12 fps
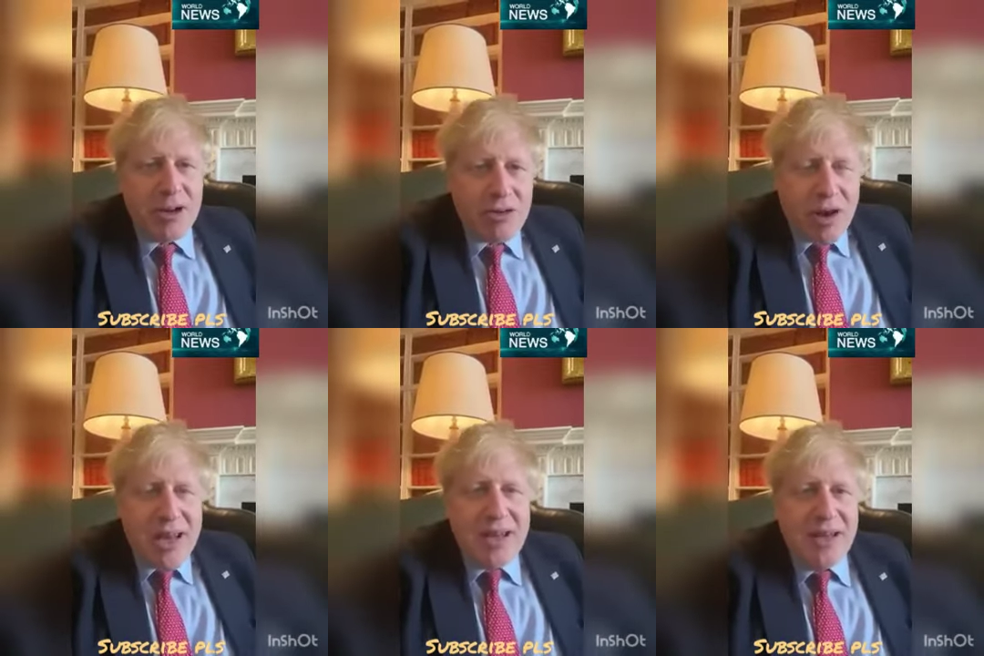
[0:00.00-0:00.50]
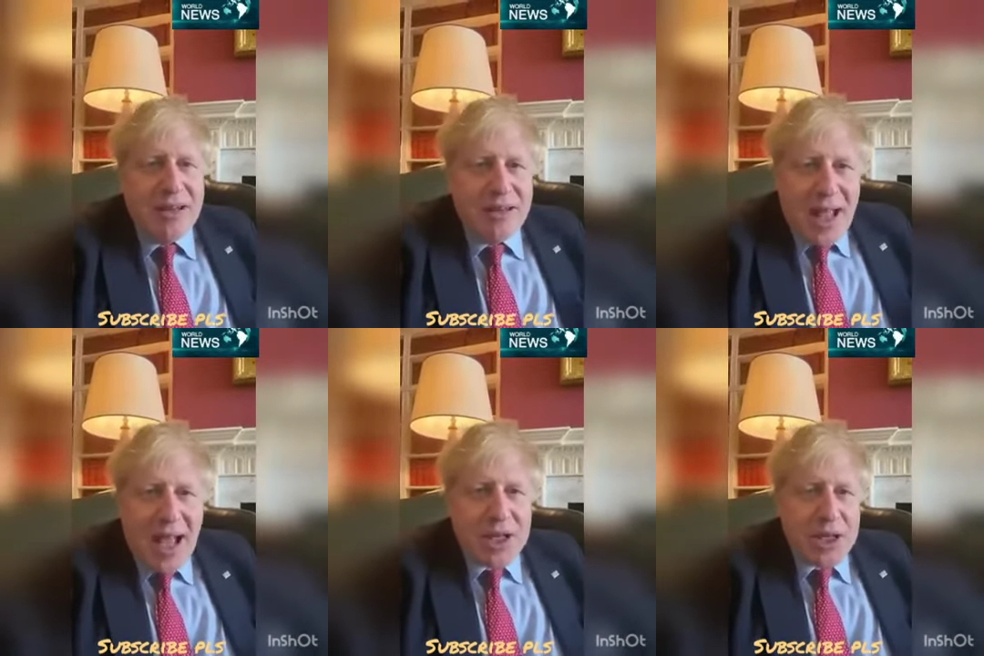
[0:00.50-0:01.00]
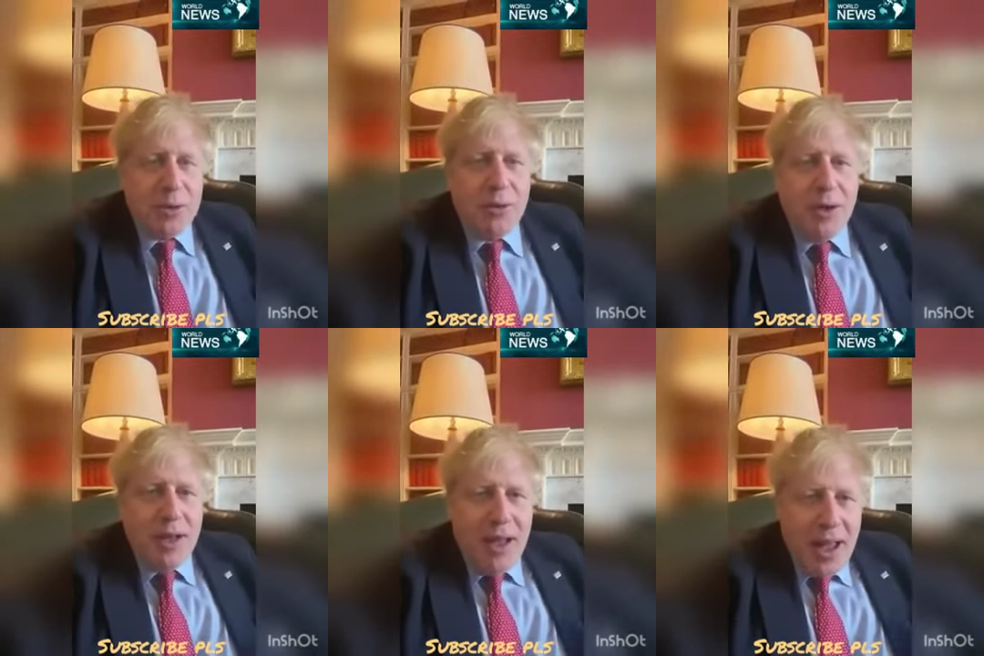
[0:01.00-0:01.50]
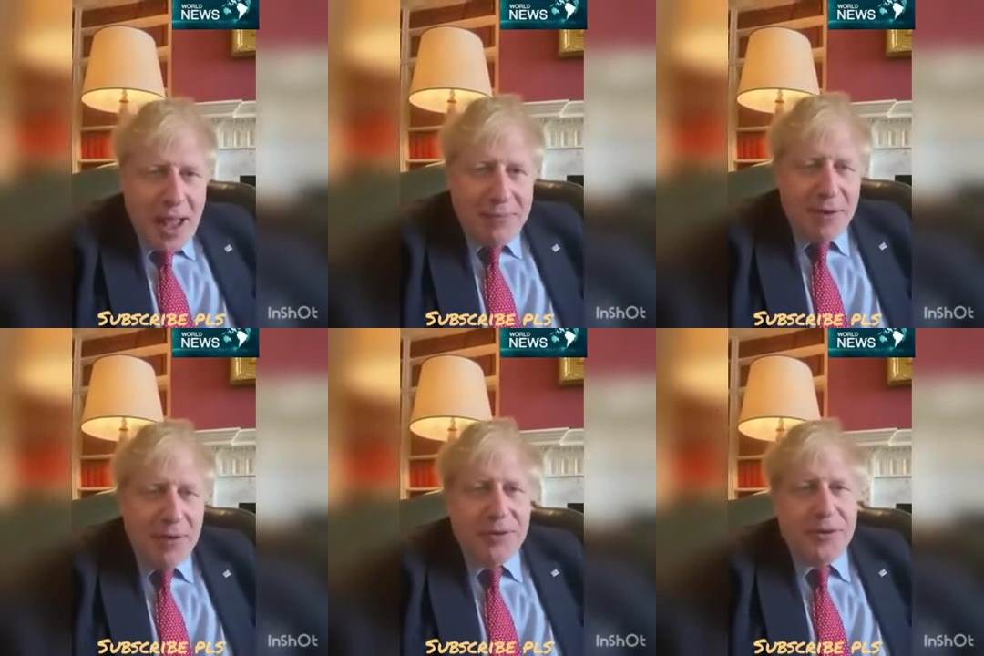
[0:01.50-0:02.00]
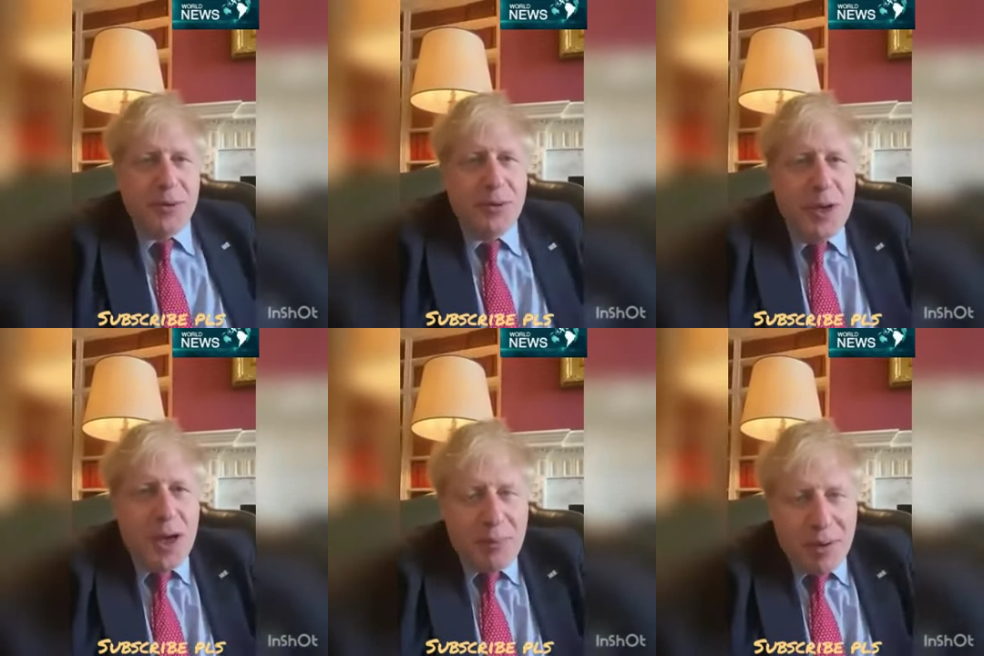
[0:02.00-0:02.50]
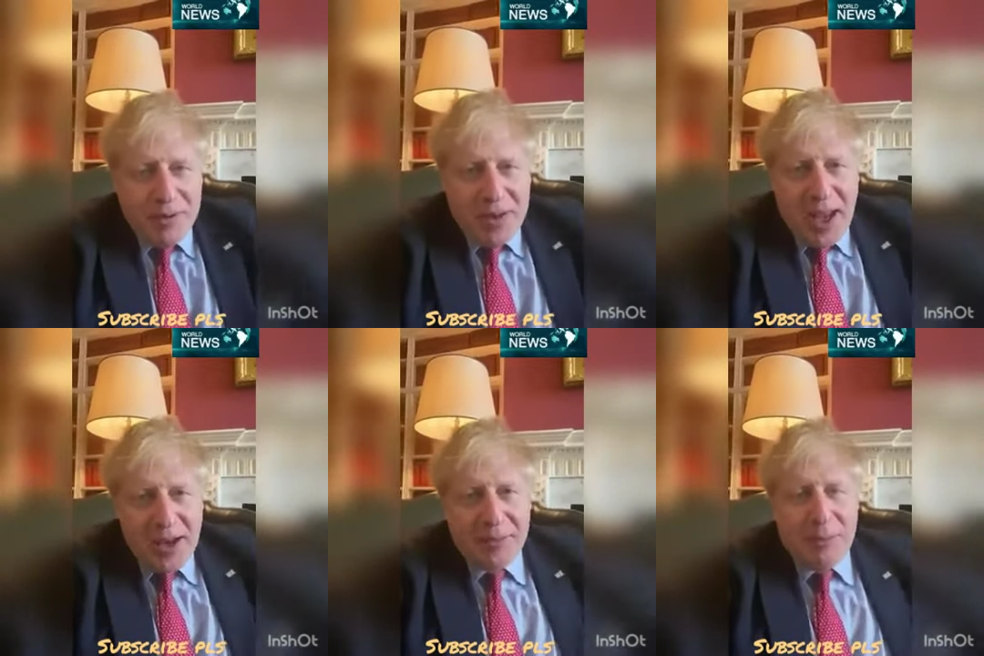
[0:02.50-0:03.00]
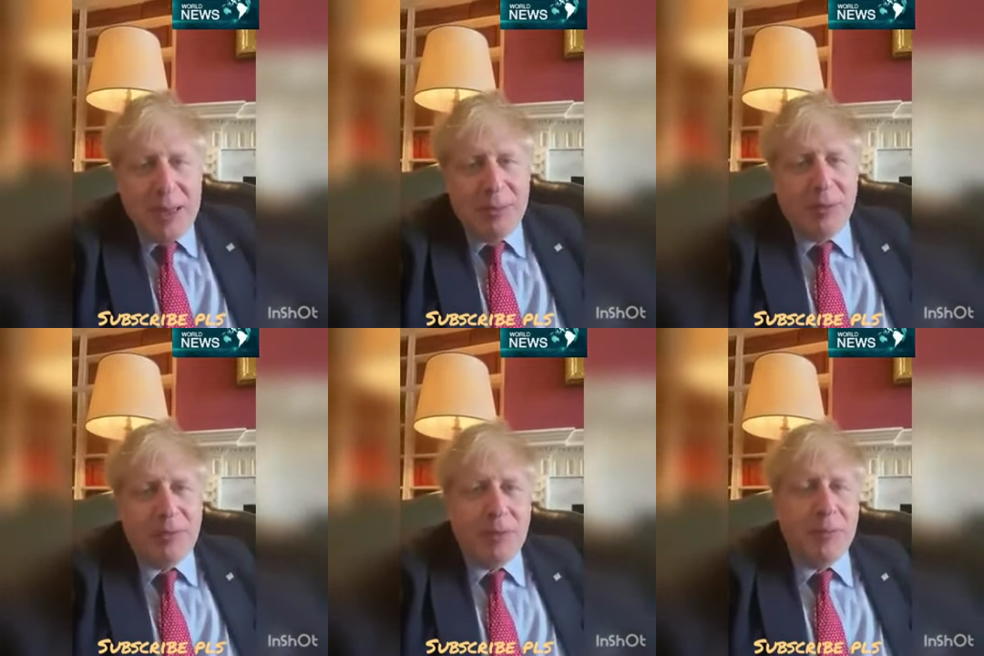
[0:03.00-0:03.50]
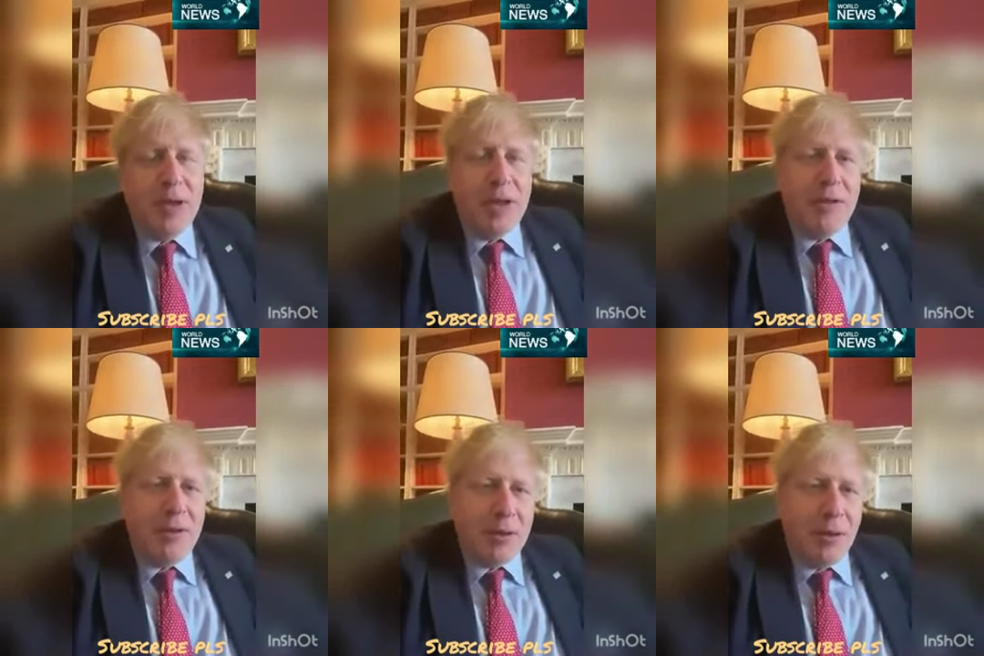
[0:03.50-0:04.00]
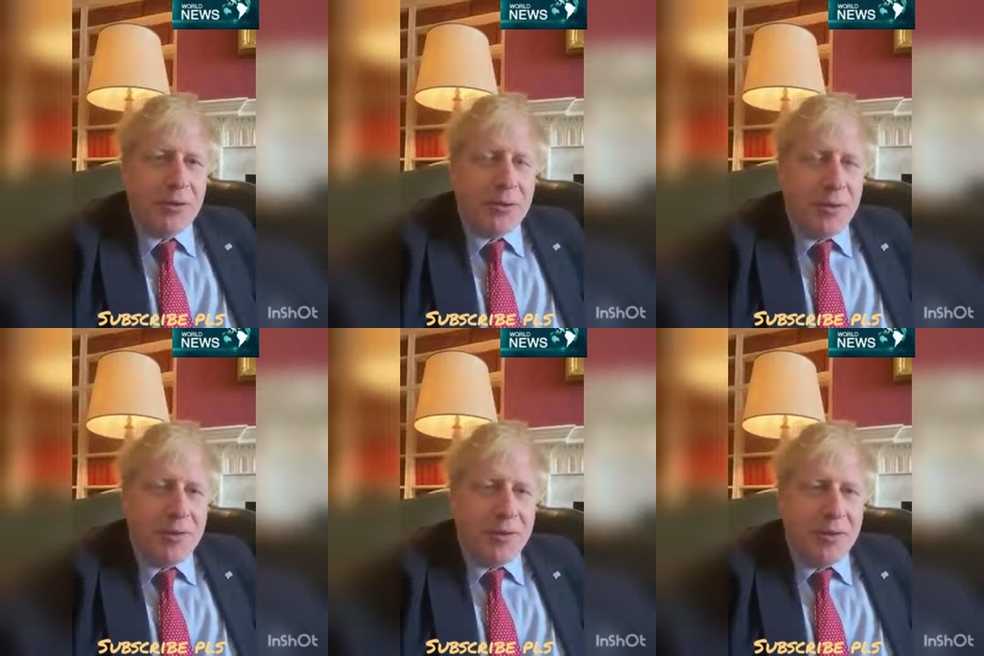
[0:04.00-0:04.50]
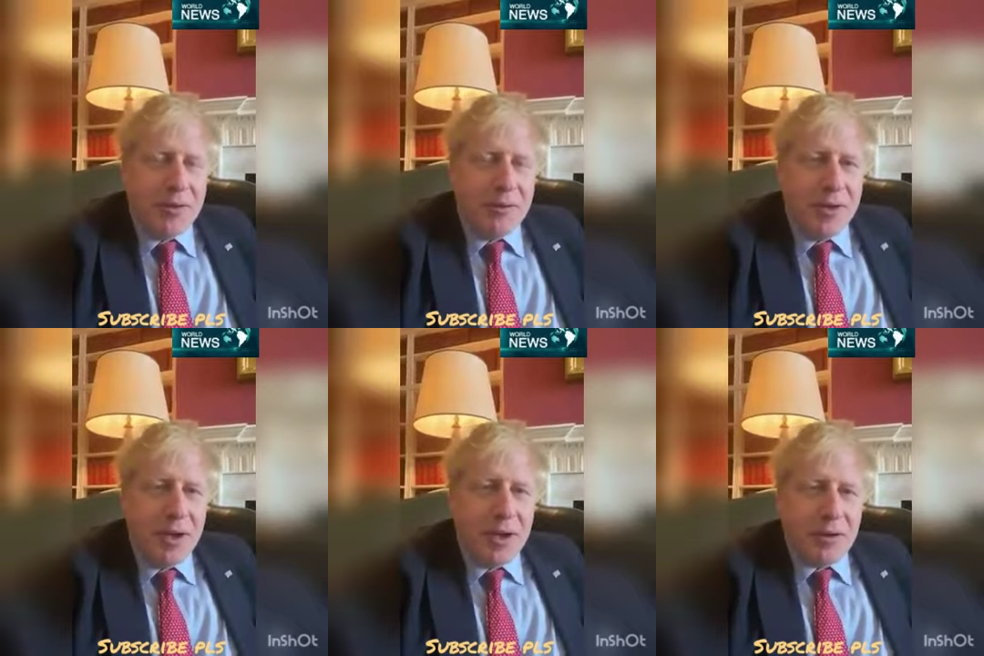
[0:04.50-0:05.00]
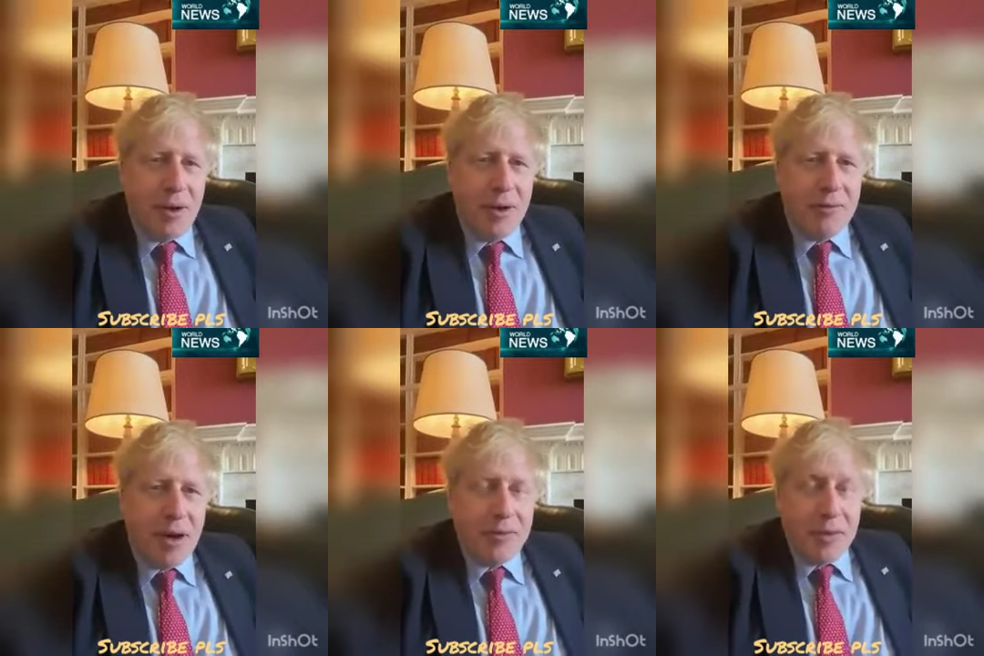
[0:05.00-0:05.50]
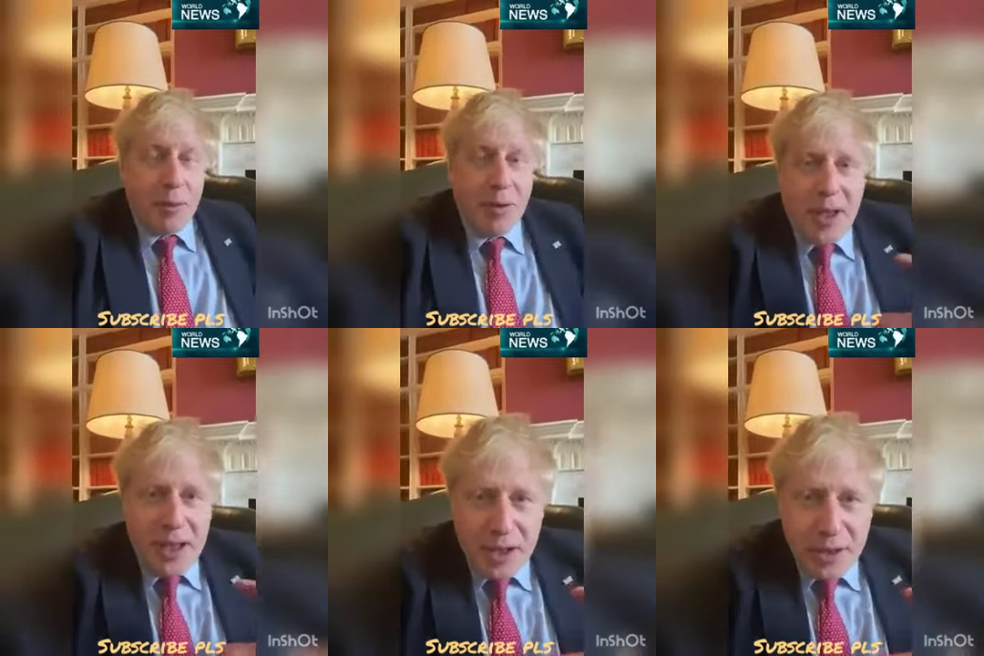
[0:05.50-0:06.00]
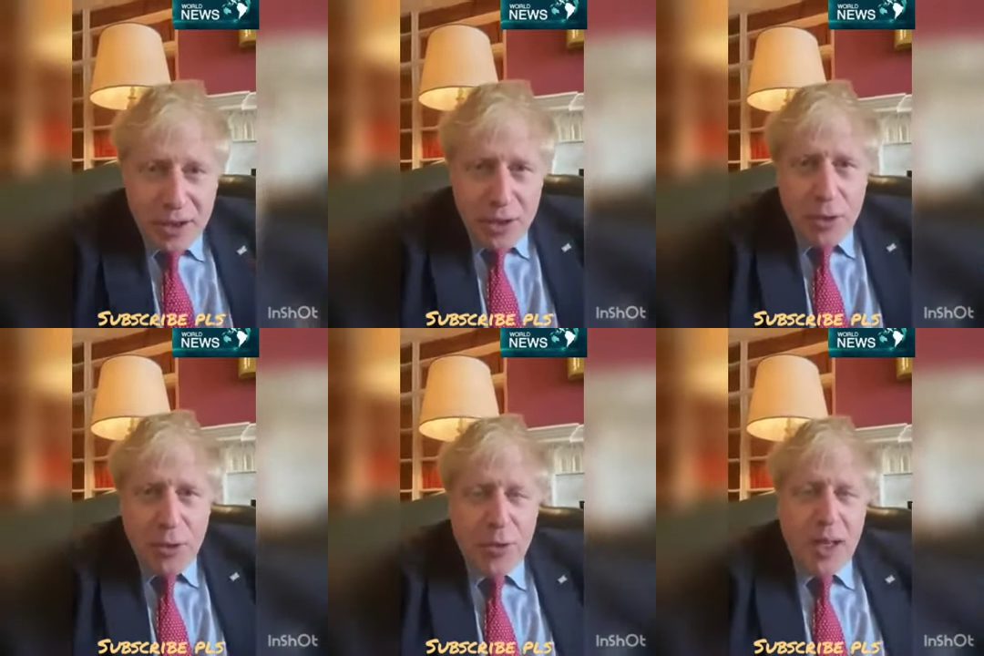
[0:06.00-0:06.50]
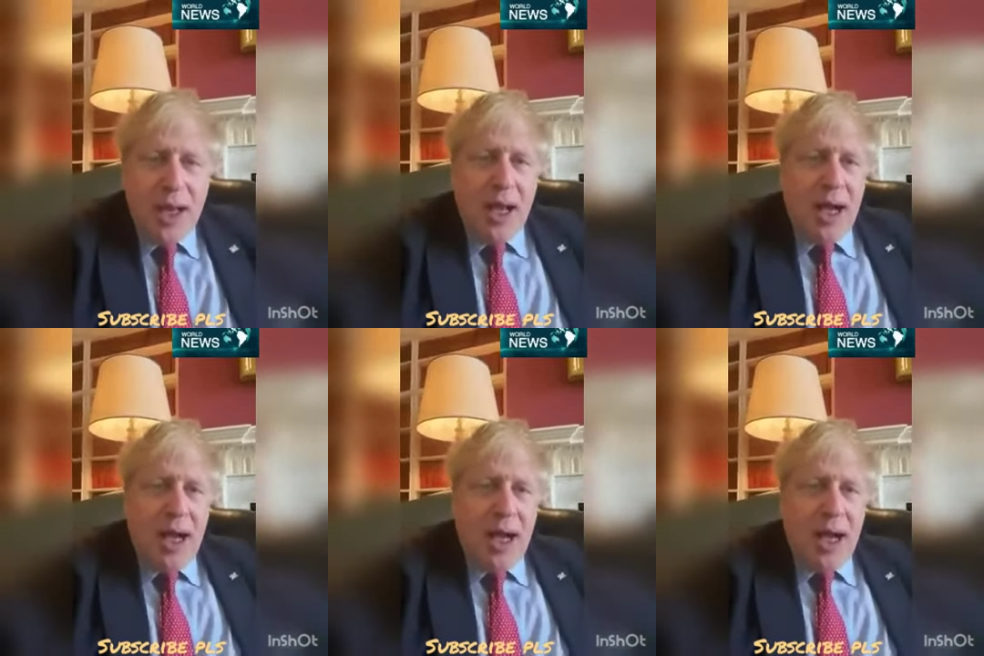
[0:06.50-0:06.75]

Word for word: great national effort to protect people from the consequences of coronavirus. I want to thank you.